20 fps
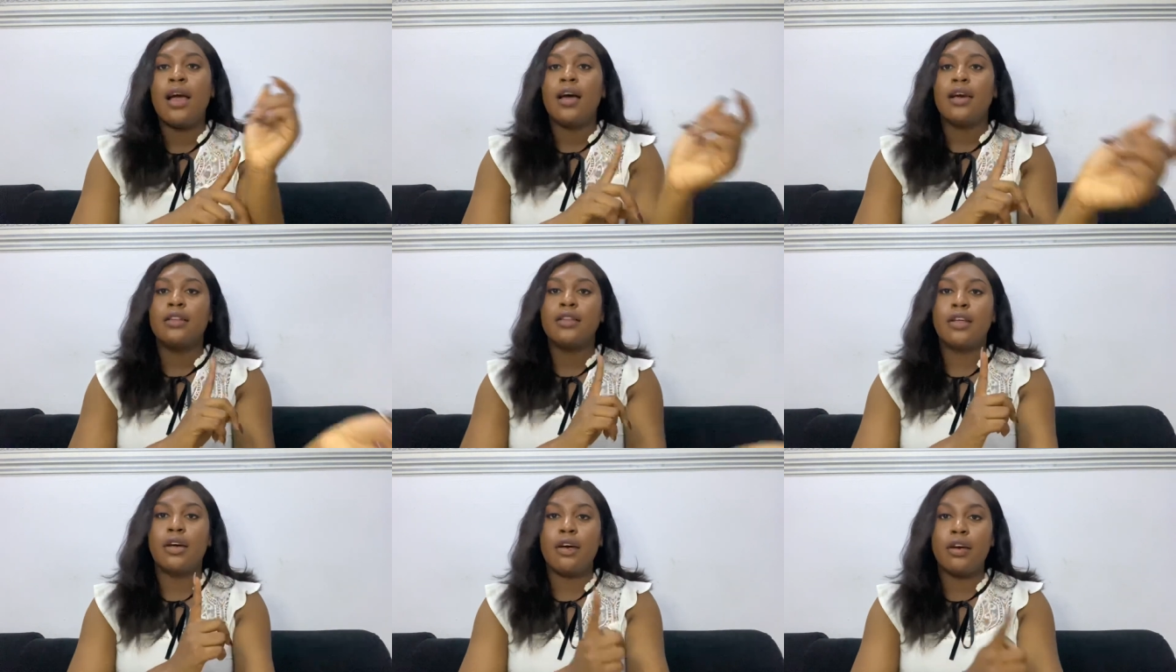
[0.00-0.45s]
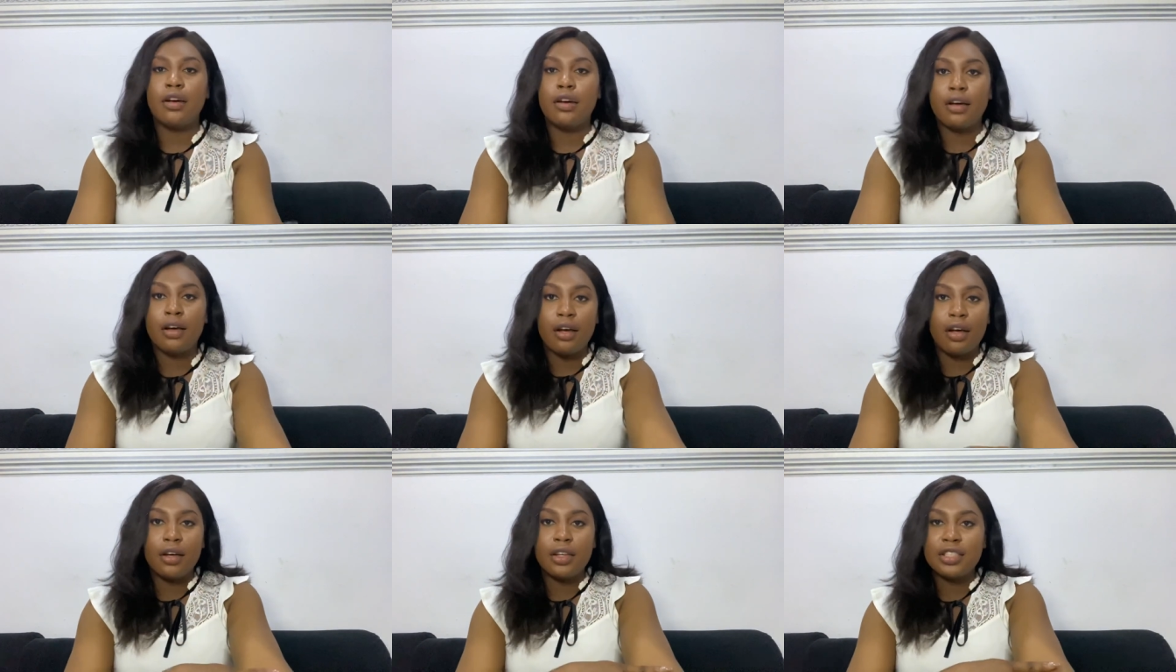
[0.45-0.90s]
the
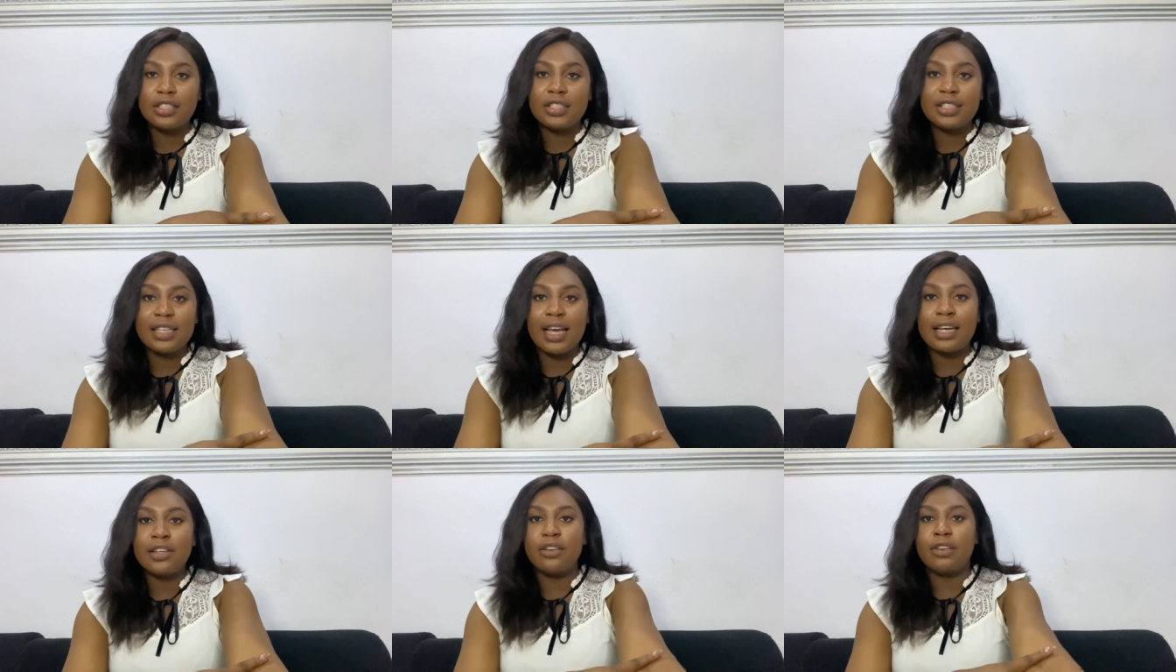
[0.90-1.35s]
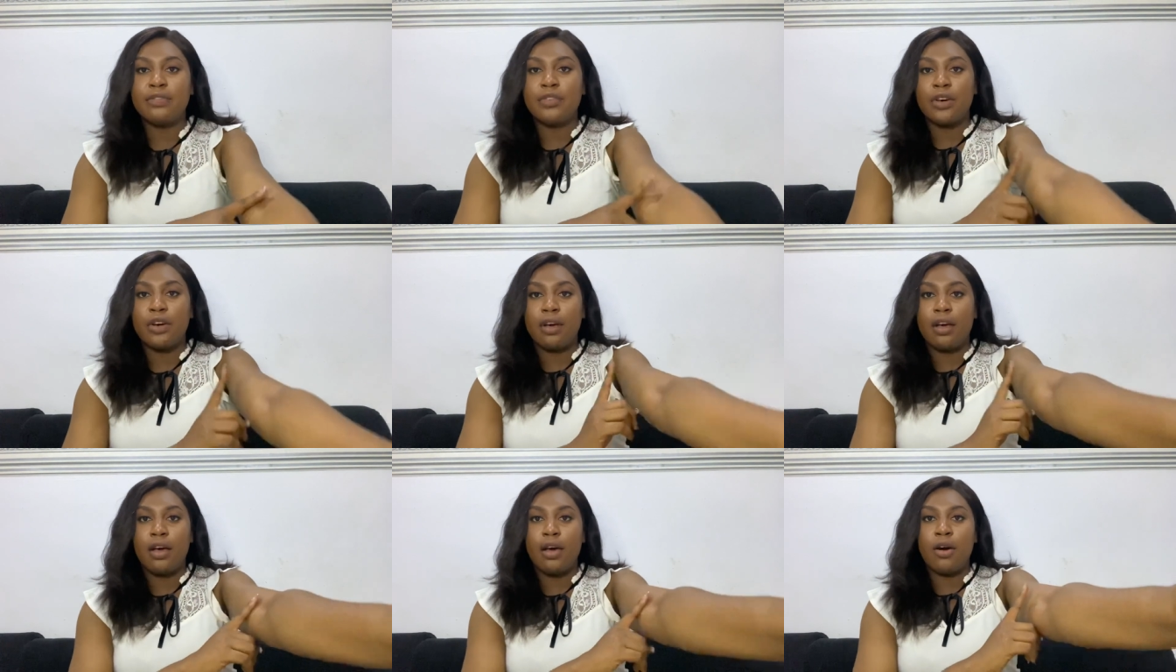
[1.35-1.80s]
inside of
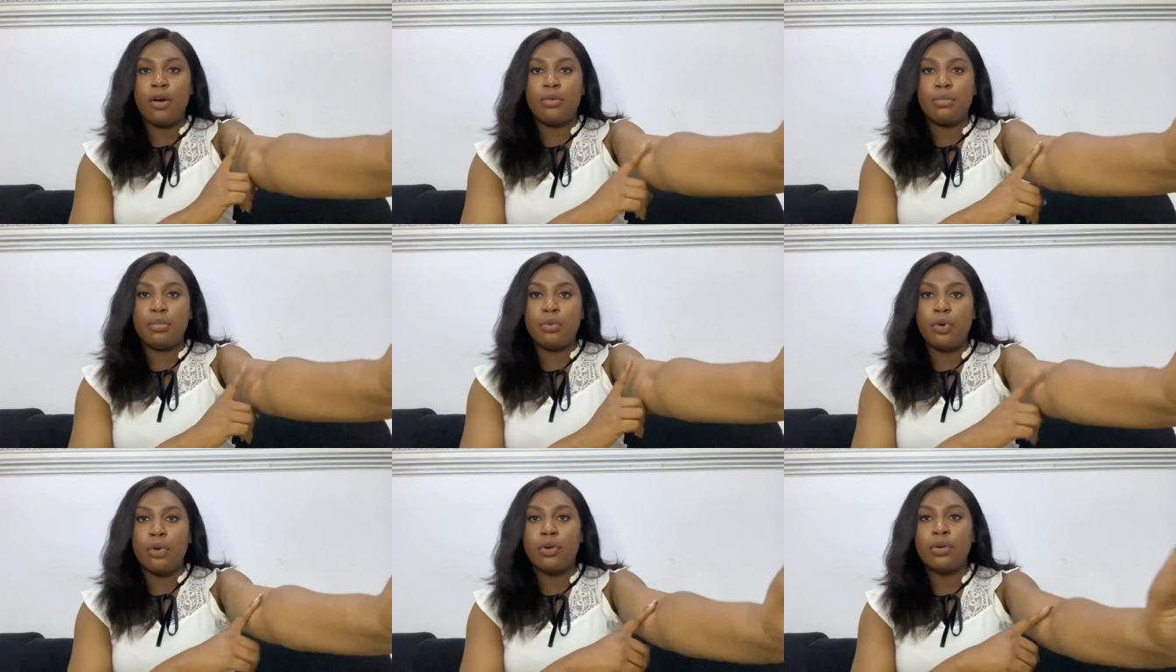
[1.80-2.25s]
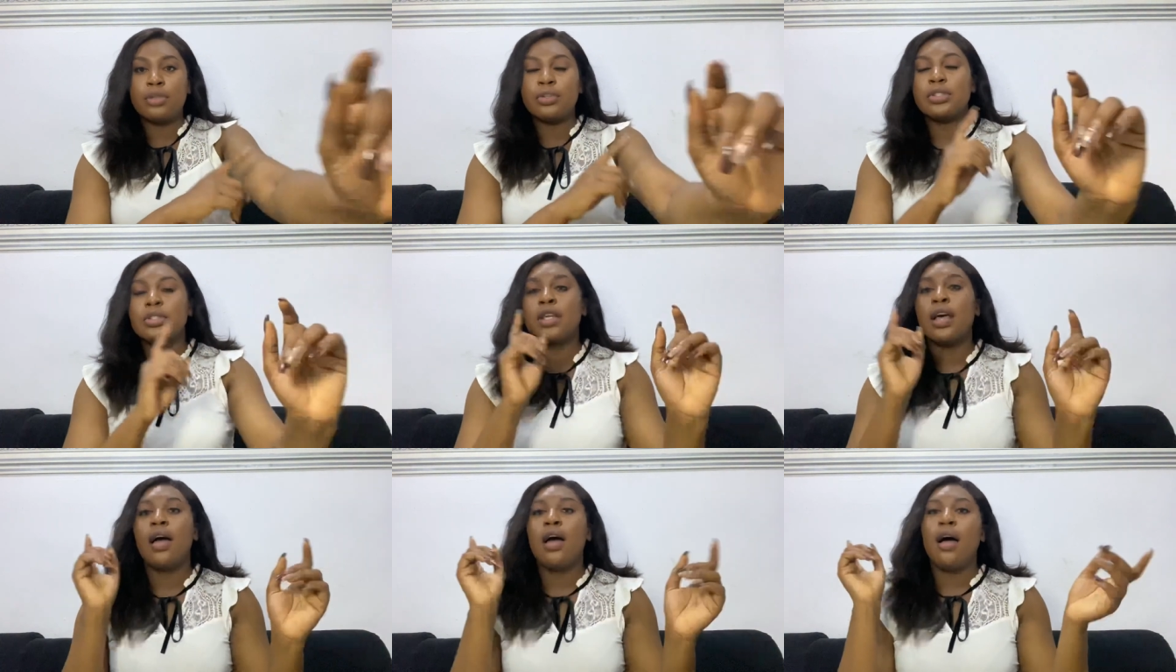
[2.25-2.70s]
your
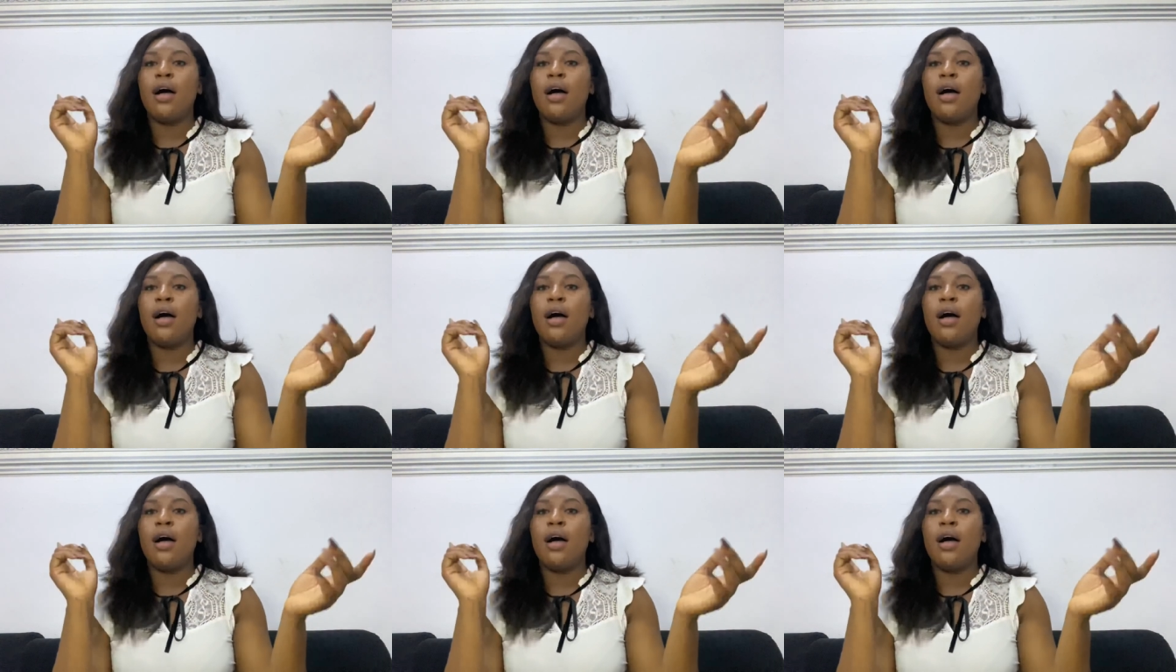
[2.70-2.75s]
elbows